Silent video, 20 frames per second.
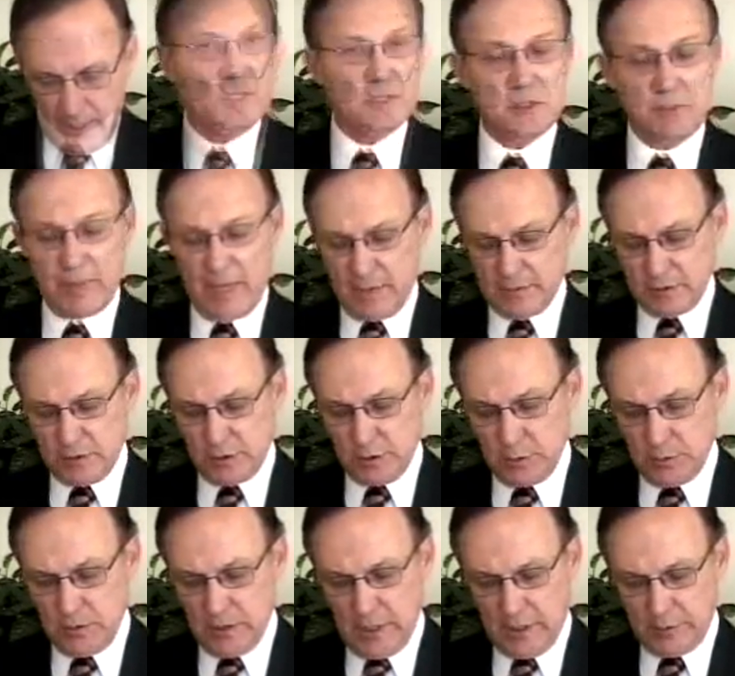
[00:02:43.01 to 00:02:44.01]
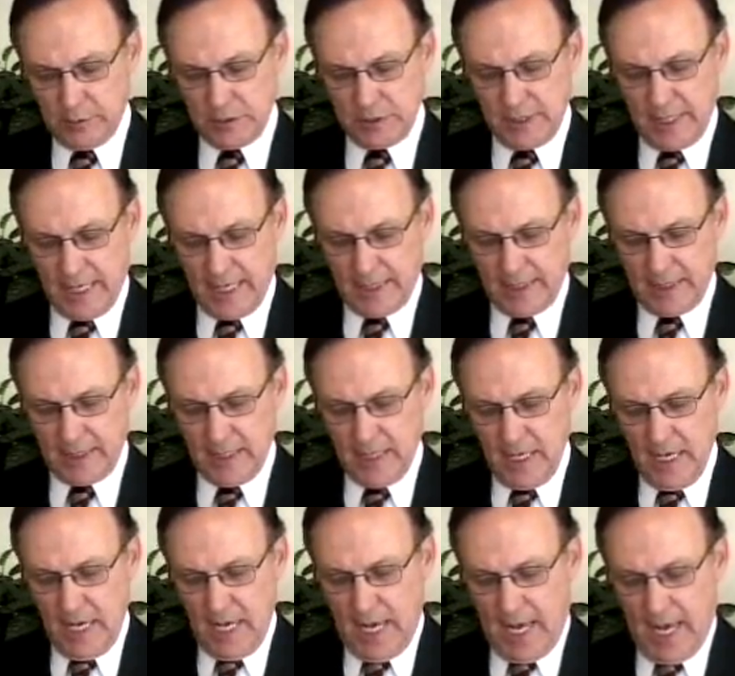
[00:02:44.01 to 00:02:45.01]
It's about student understanding,
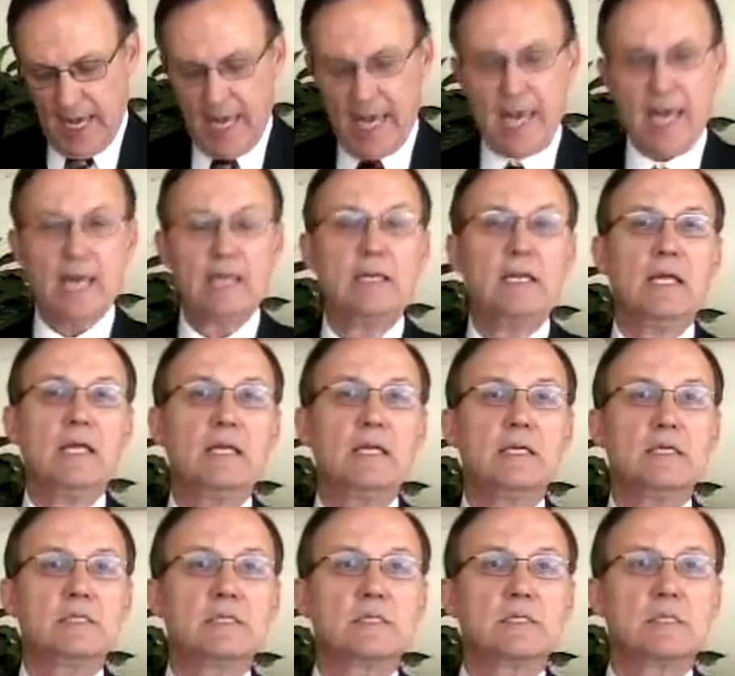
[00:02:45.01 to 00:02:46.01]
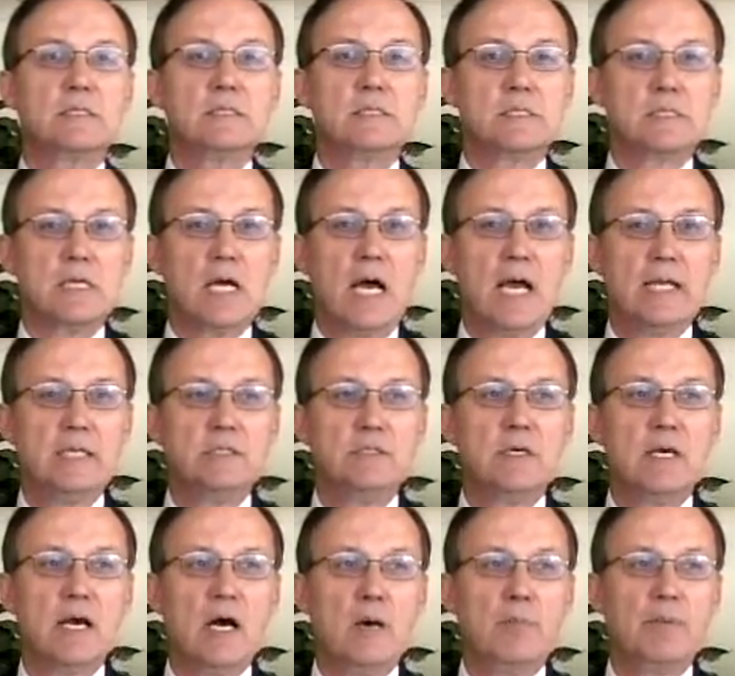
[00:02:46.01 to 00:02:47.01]
and it is designed
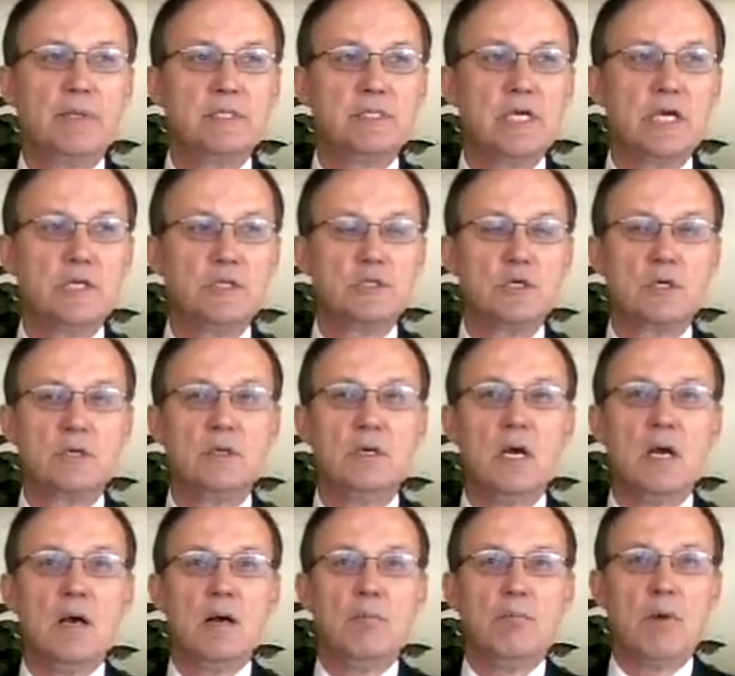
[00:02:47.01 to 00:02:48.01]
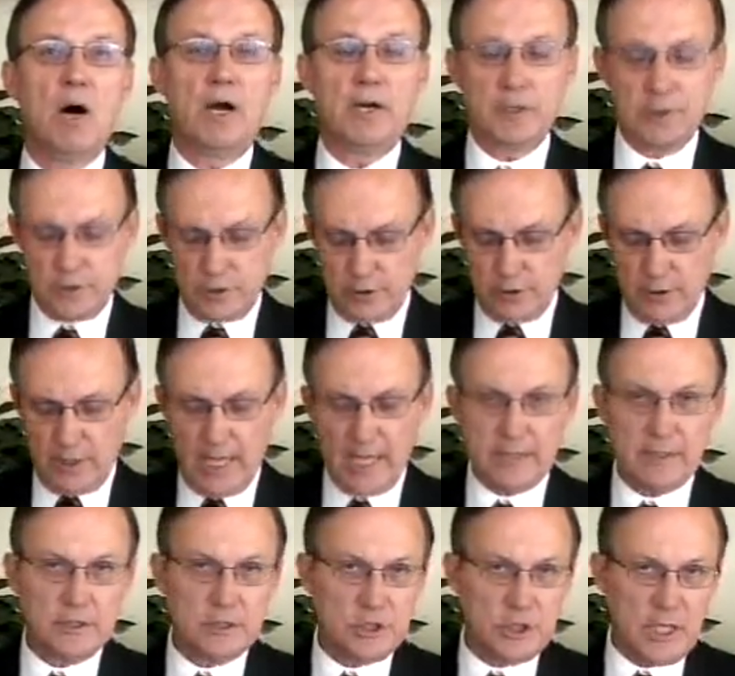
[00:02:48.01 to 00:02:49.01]
to help a teacher monitor
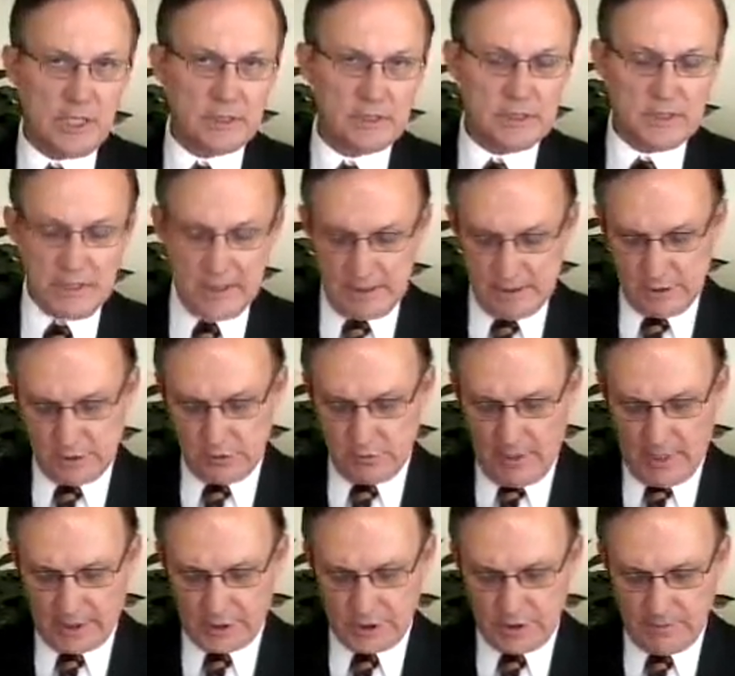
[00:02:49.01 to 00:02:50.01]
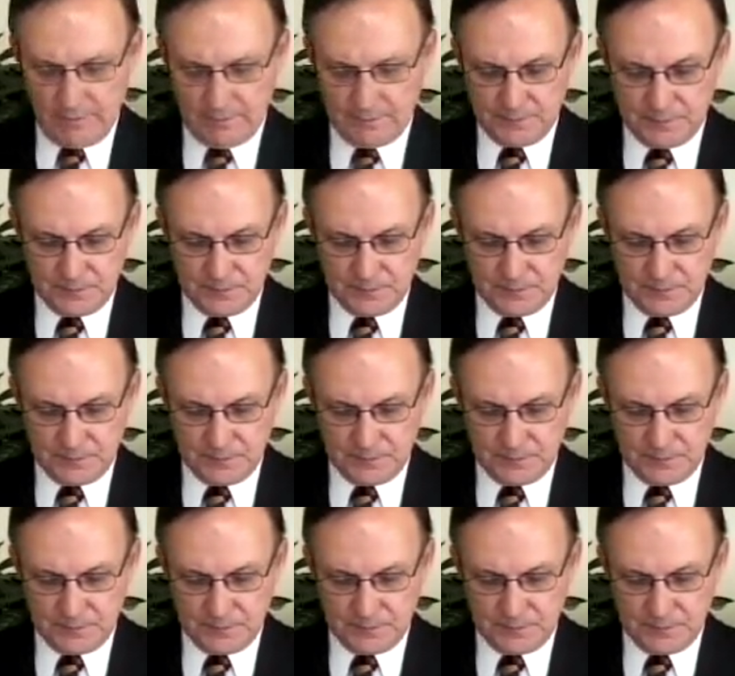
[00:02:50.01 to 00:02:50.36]
and adjust instruction.